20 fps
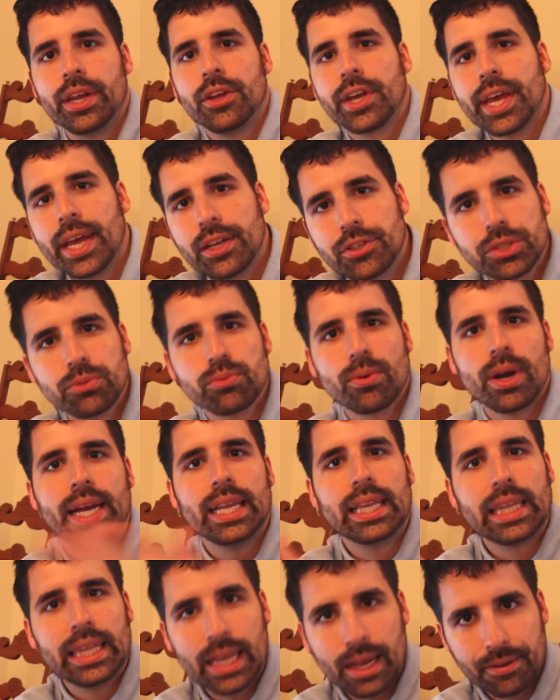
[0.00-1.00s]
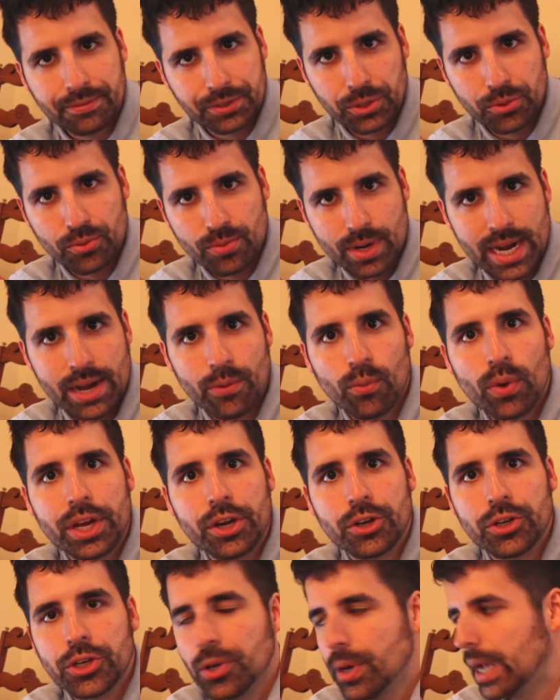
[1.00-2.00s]
You can't just write left to right what
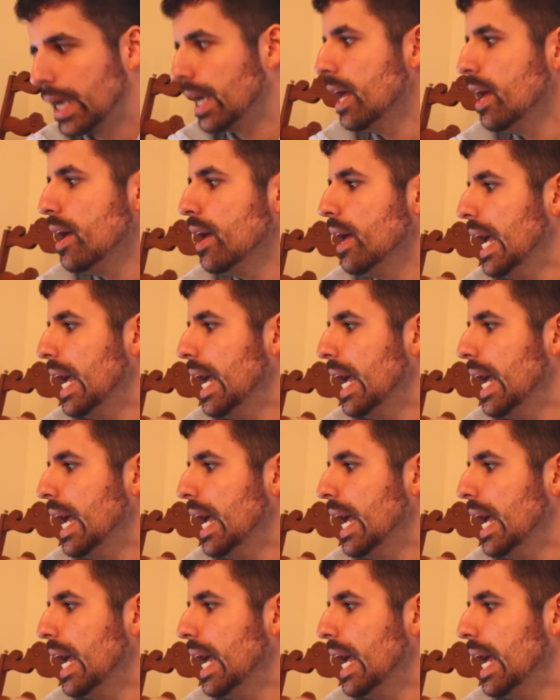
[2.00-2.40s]
you're doing